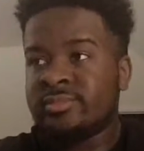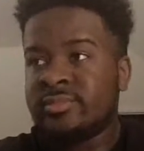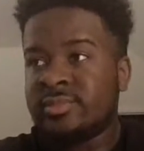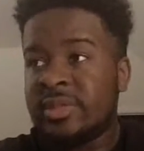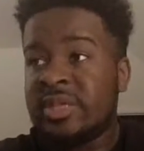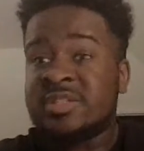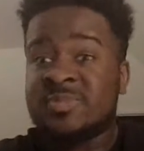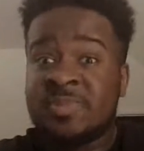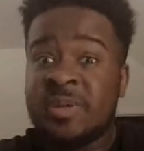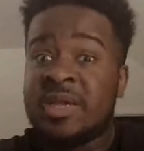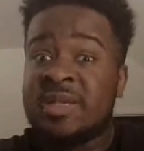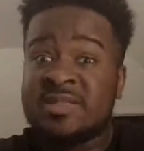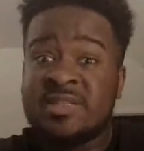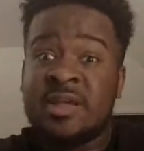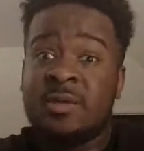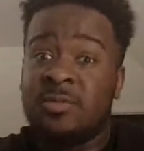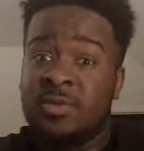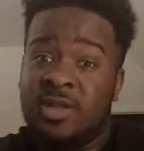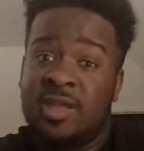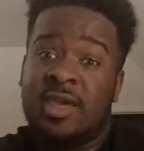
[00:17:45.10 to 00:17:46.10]
it's past
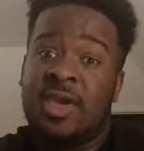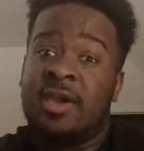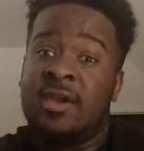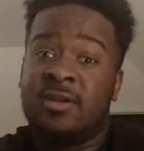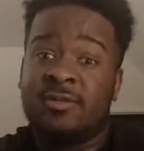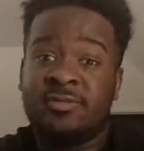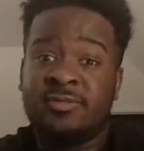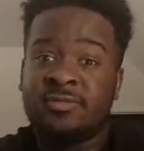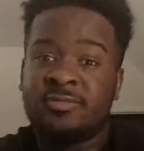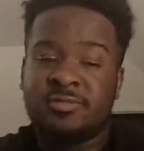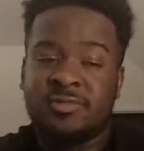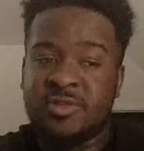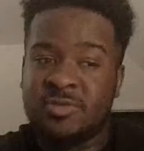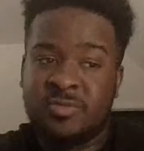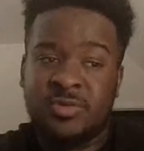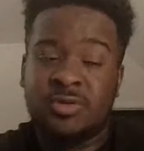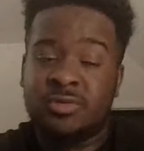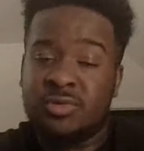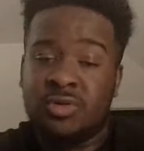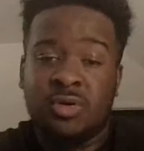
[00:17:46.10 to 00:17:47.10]
time we have, because
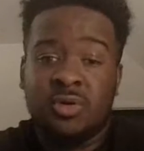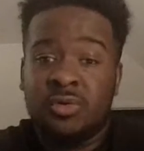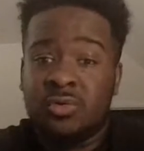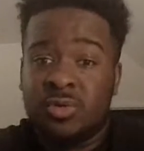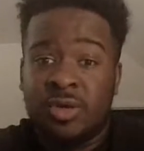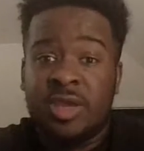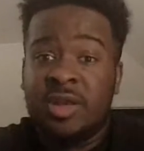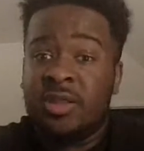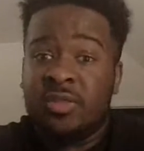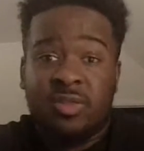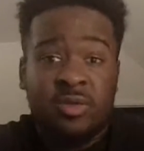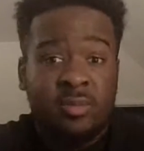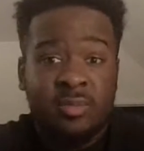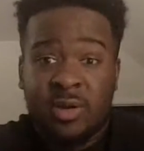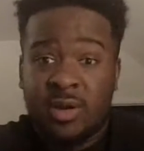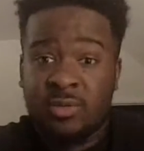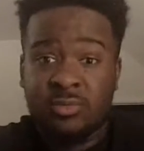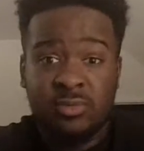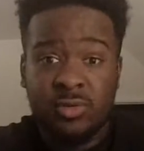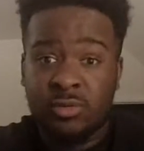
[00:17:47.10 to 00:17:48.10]
we don't know anything
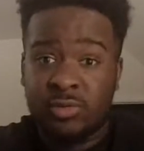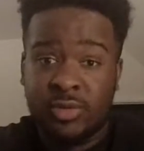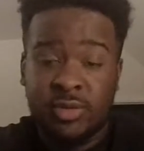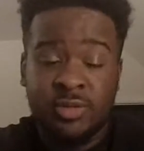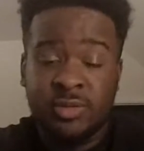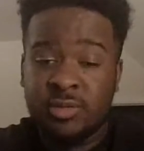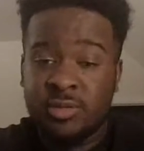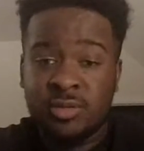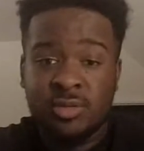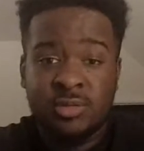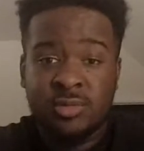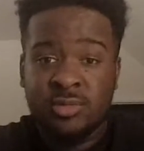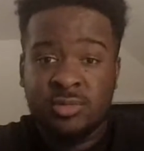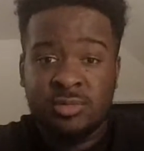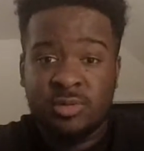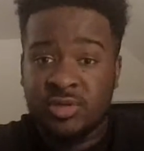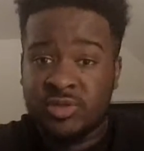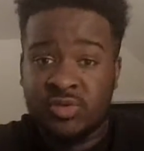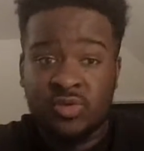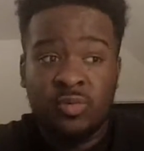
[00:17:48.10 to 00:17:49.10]
about Rhodey.
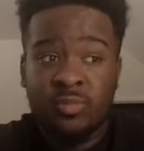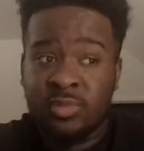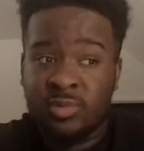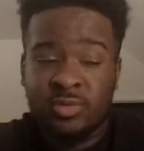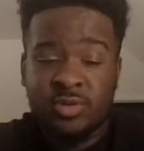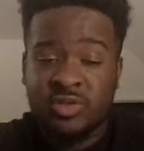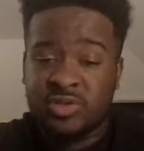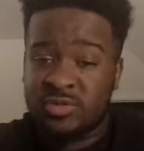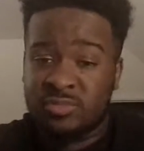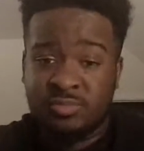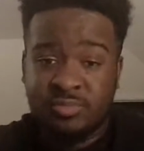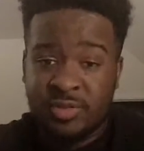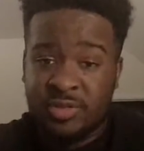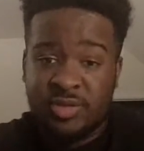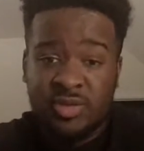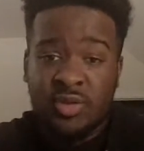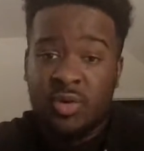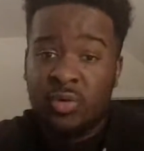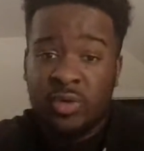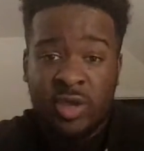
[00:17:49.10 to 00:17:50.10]
There's
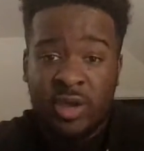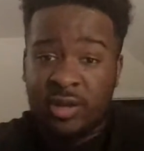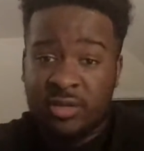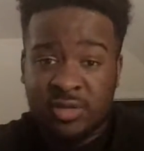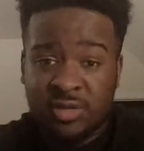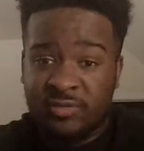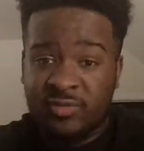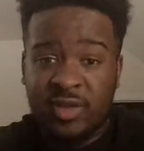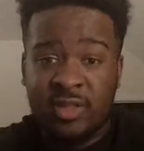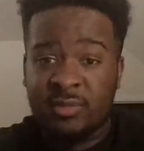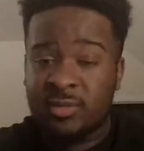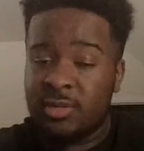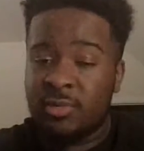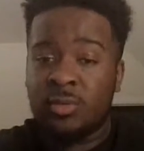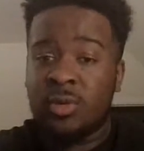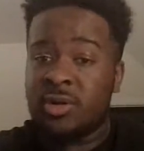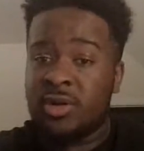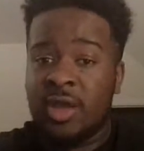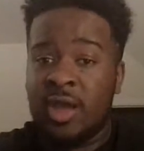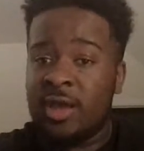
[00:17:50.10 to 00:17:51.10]
been no character development or
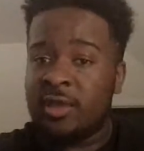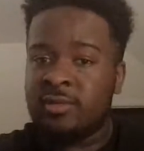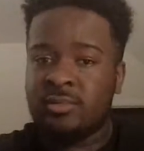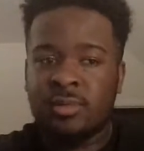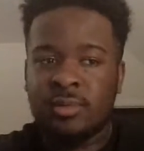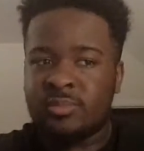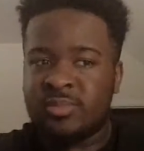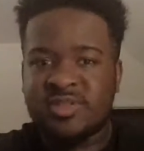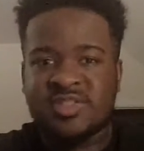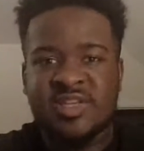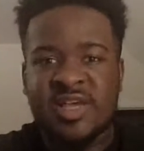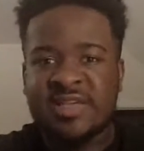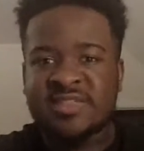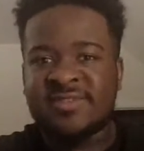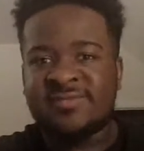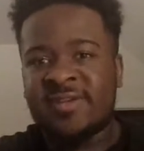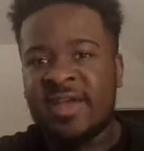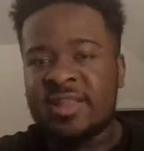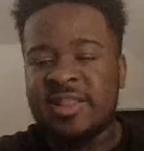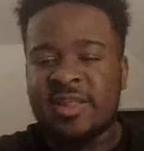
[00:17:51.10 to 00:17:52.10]
whatnot, besides
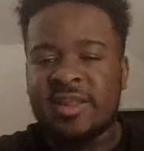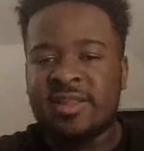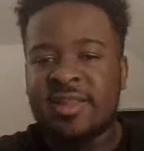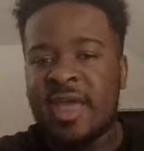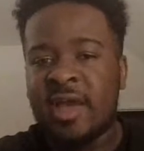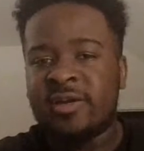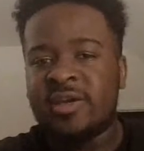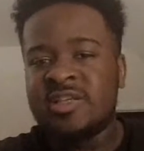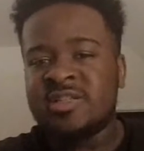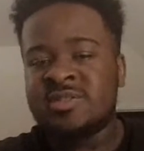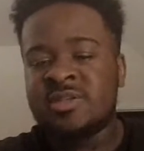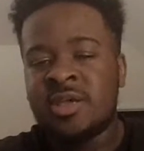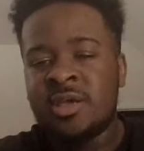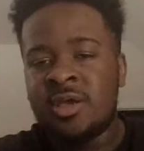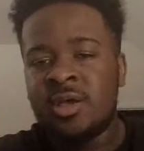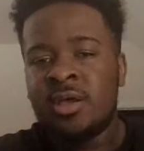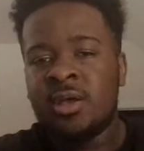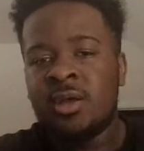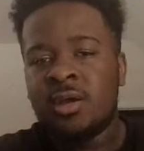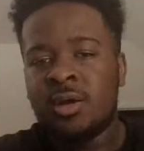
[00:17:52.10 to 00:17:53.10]
the fact that now he's
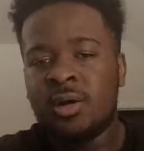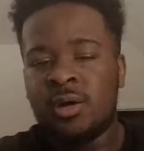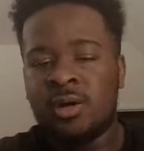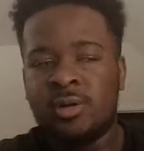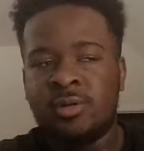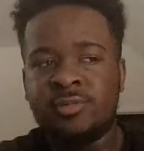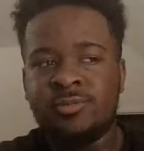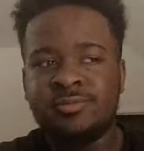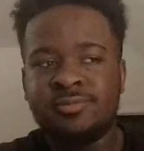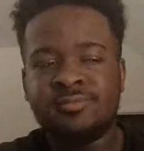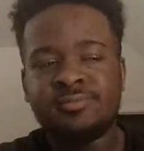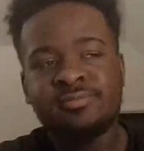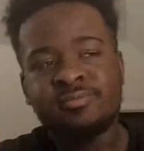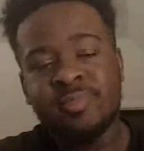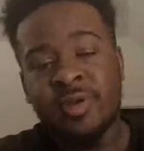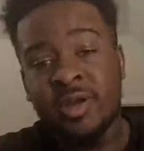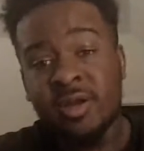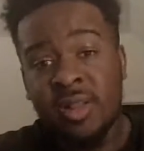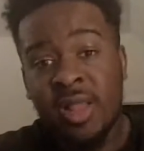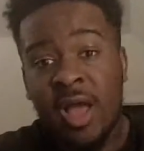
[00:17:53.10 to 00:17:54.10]

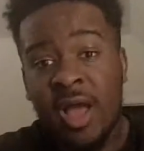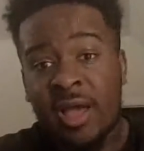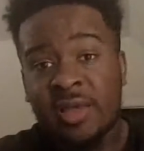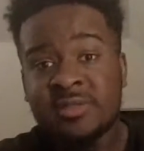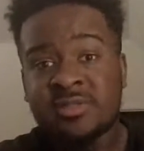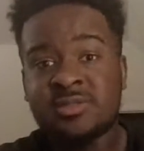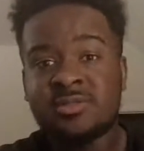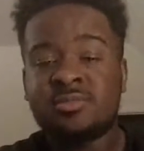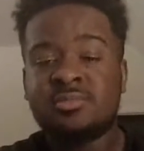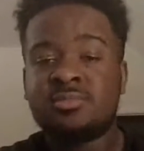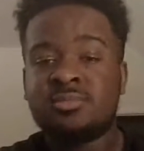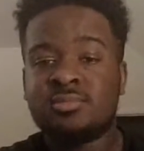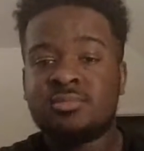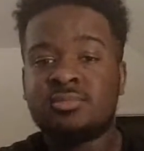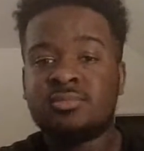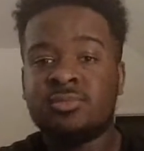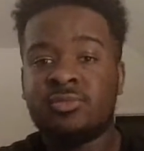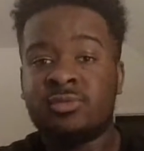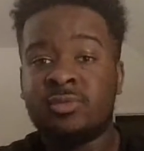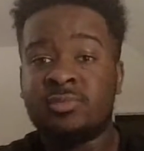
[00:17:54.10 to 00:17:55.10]
paralyzed
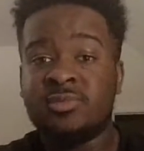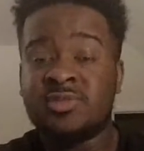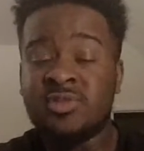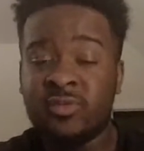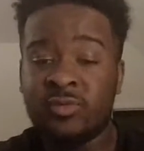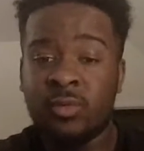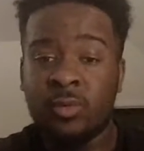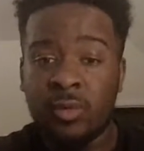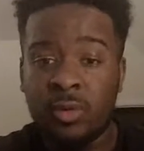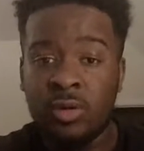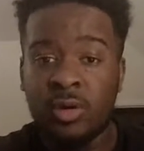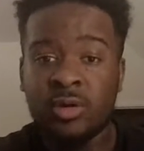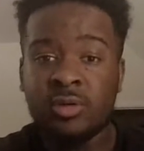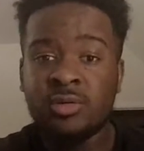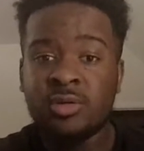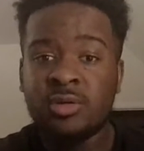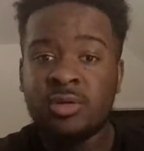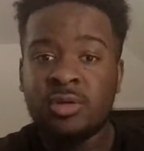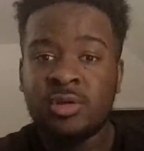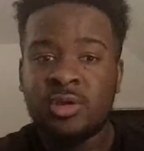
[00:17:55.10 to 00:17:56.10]
from Civil War.
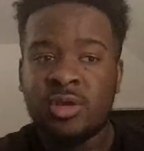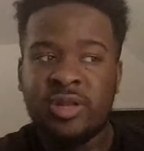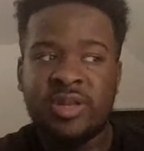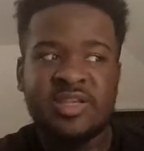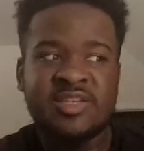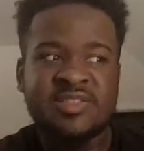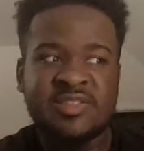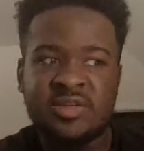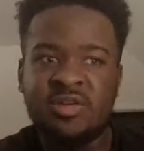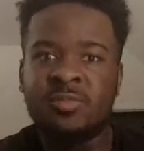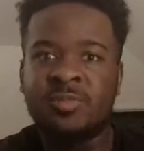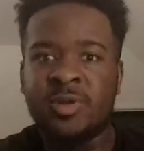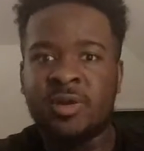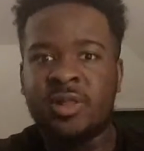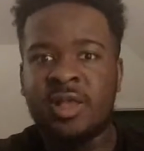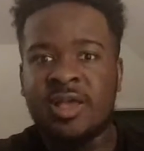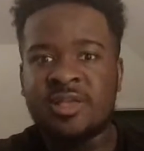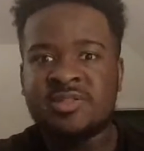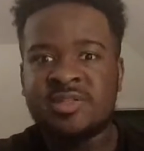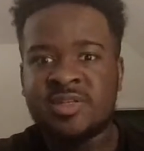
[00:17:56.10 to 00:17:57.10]
And he's still
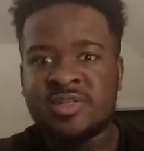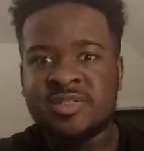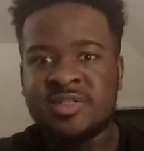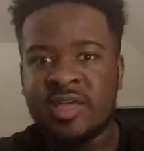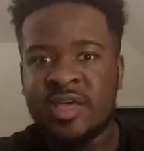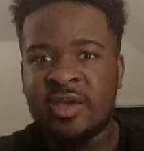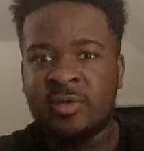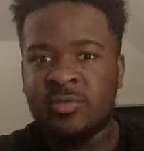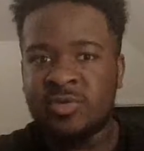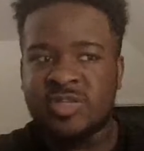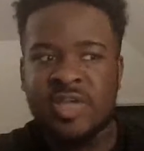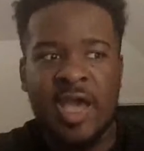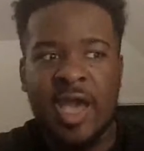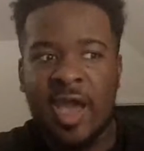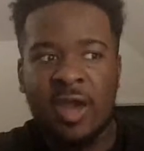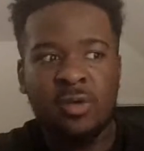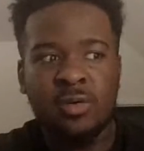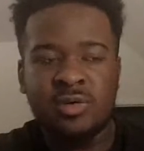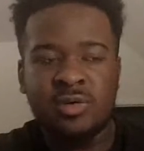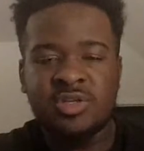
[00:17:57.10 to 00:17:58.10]
paralyzed to this day, which
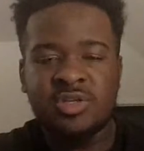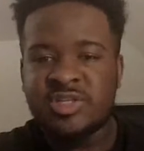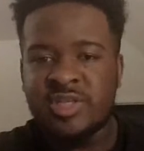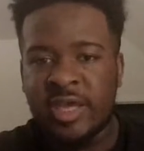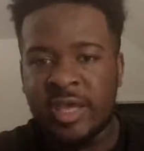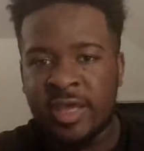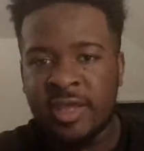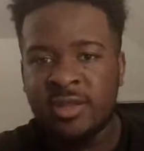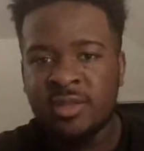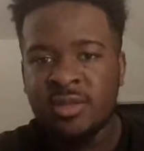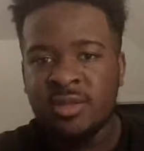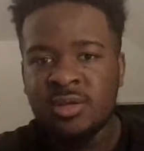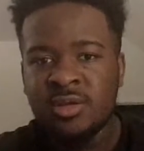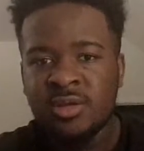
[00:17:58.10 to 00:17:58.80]
I don't understand.